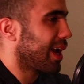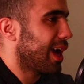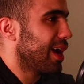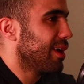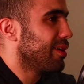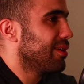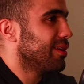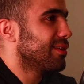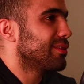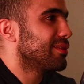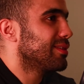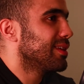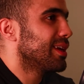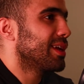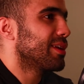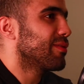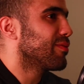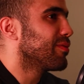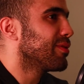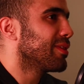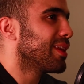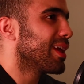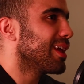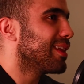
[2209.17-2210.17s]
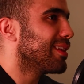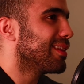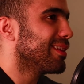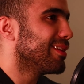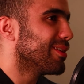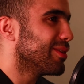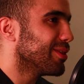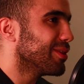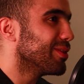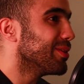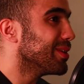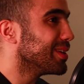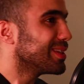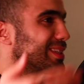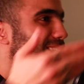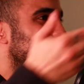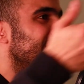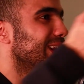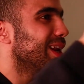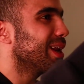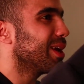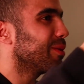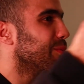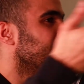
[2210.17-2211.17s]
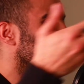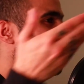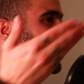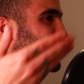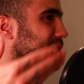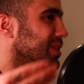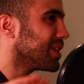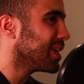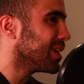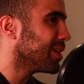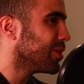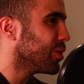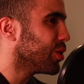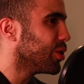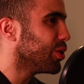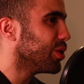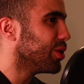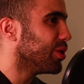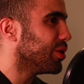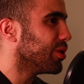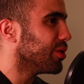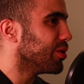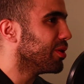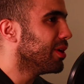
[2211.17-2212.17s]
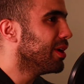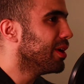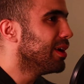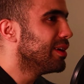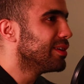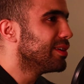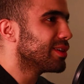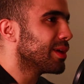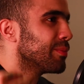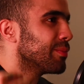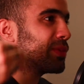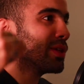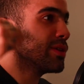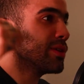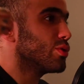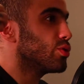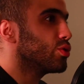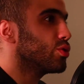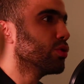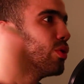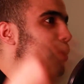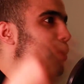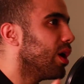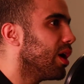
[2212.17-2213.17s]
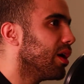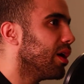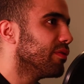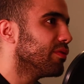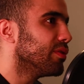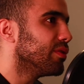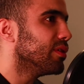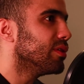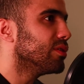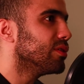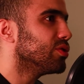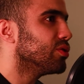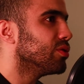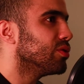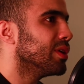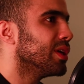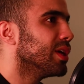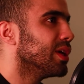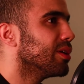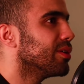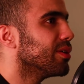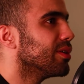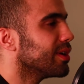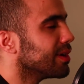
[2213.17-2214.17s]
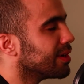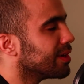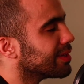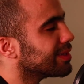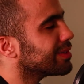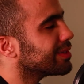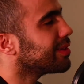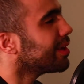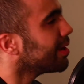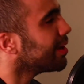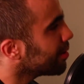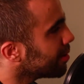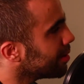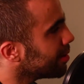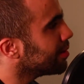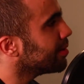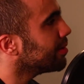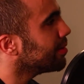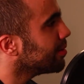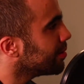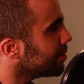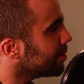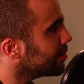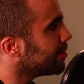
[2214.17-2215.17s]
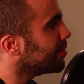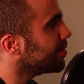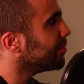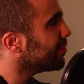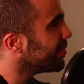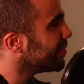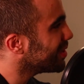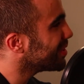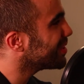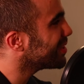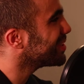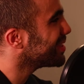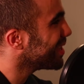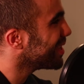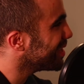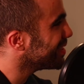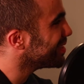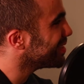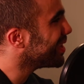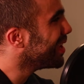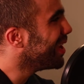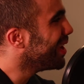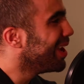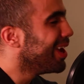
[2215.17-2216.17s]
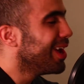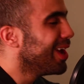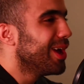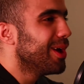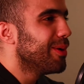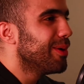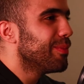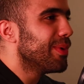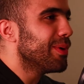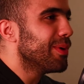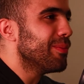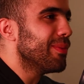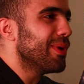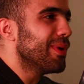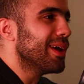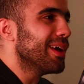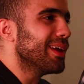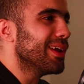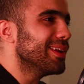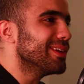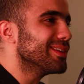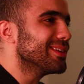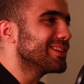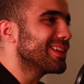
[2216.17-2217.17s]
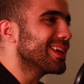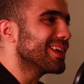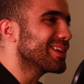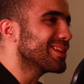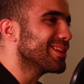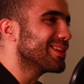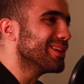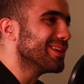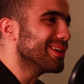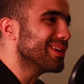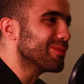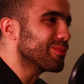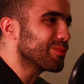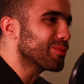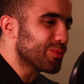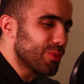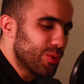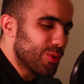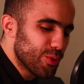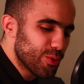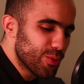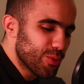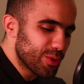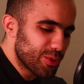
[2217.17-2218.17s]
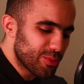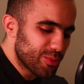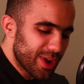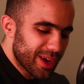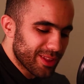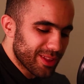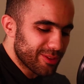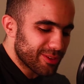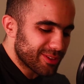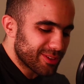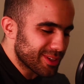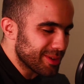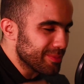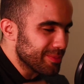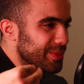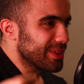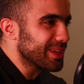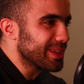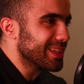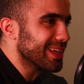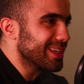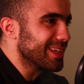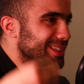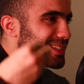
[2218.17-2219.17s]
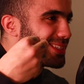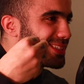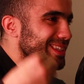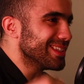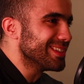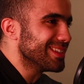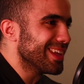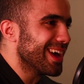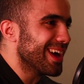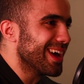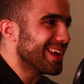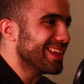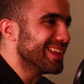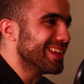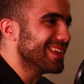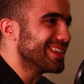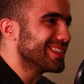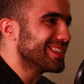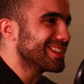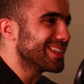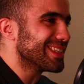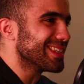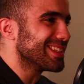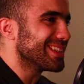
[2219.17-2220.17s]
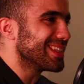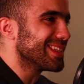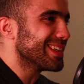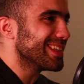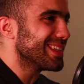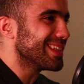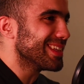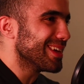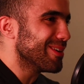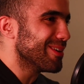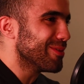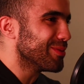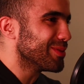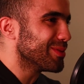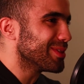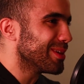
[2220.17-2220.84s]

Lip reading: Like it's not even that, you know. It's kind of like we were saying earlier. Something so obvious, you hear it and it's like, oh, you know, it makes sense. But man, it's like who would rather something that's not existent over